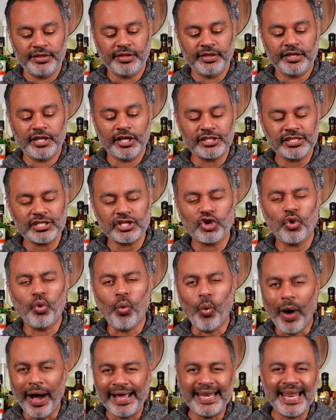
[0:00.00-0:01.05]
Doesn't
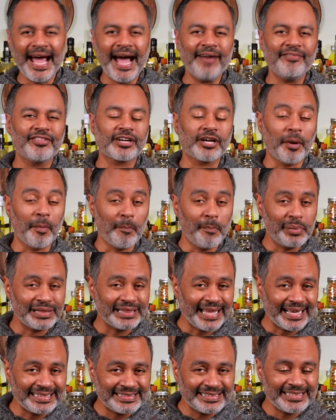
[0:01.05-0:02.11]
quite have the
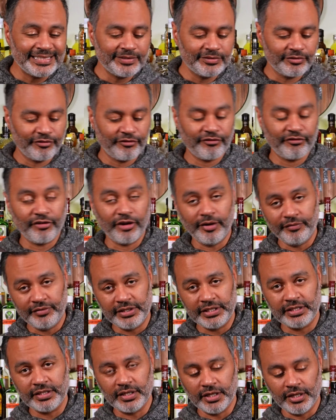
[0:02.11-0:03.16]
complexity of
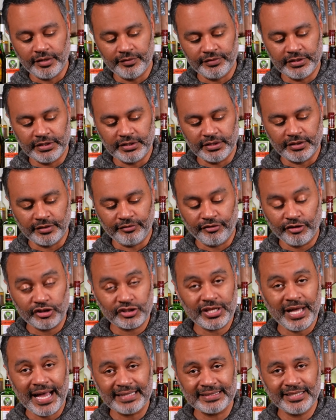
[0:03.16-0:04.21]
the first
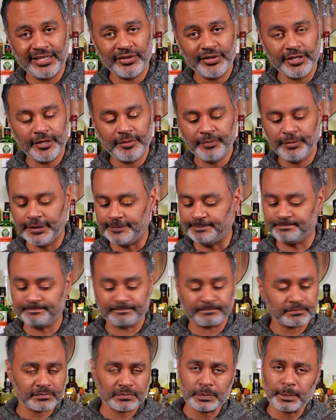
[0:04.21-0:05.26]
cocktail here, but
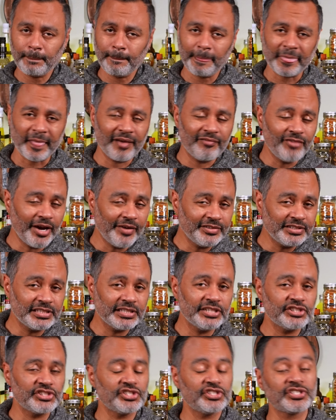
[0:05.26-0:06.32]
very
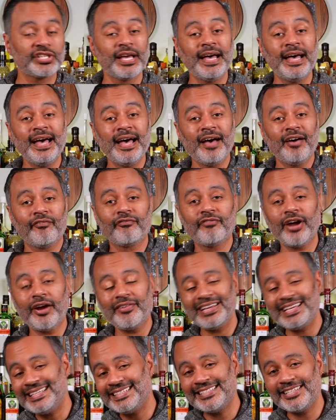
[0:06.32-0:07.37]
delicious,
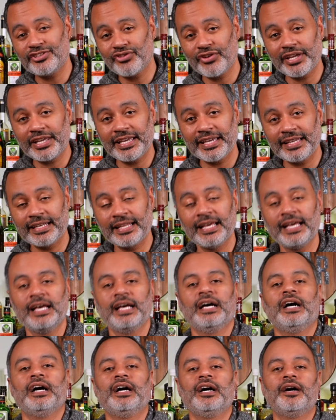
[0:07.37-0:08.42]
very easy drinking.
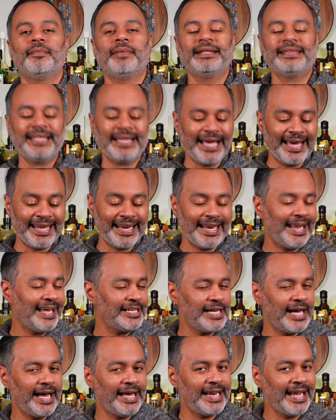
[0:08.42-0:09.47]
I think had
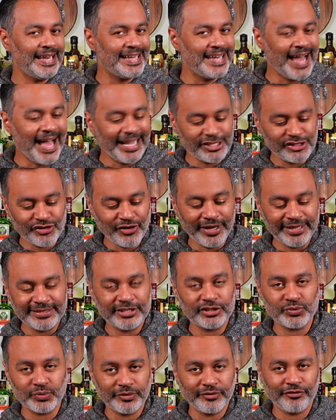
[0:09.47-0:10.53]
I not tried
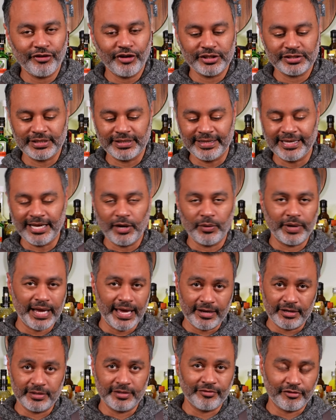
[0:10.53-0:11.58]
this one first, I think I would have
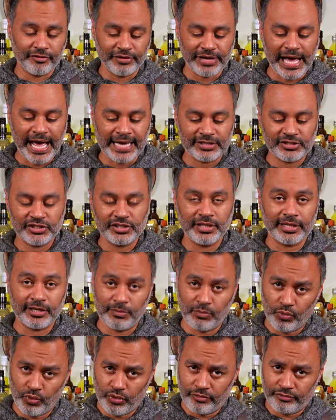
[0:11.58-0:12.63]
had a different reaction, like a
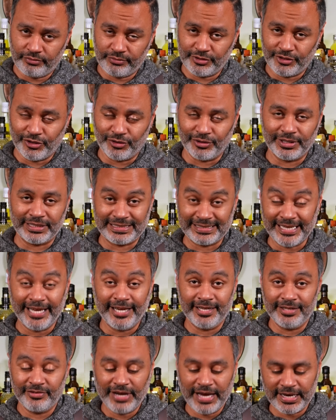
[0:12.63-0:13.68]
more, you know,
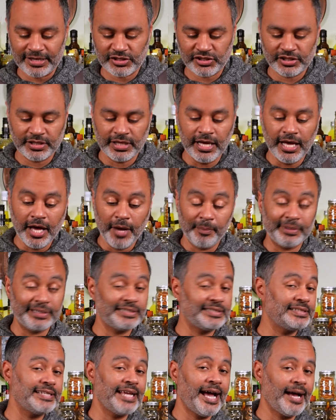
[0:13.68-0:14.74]
excited reaction. But
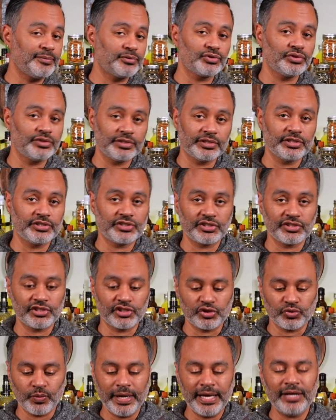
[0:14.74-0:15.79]
this is absolutely delicious
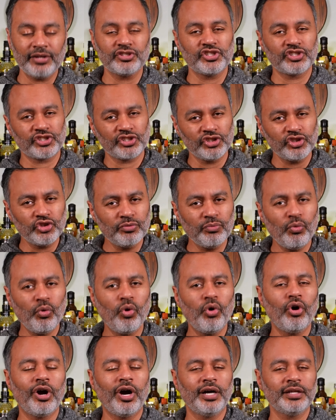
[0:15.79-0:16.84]
as well. Just a little
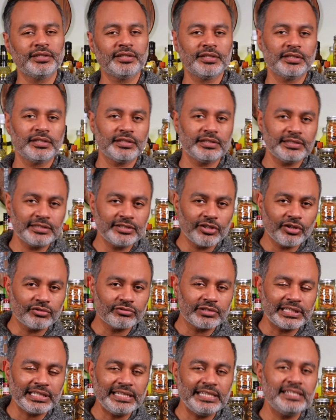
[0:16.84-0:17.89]
more on the, you know,
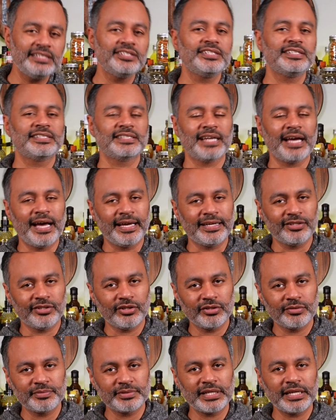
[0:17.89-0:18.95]
the easy side. You know
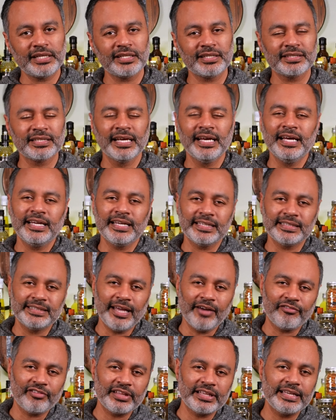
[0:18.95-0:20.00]
what I'm saying? You're
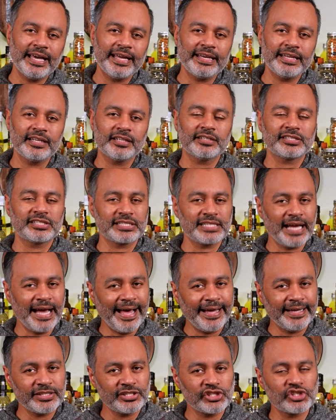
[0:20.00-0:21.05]
definitely getting the
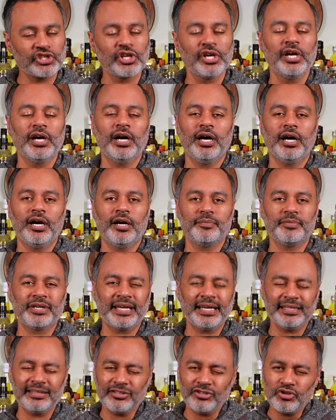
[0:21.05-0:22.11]
Scotch. You're
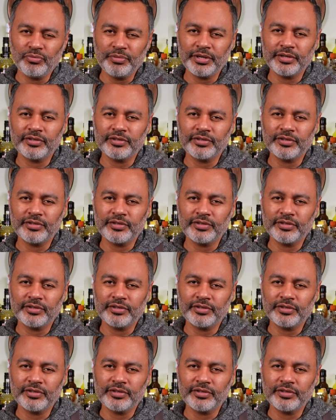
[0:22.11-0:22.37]
getting a little bit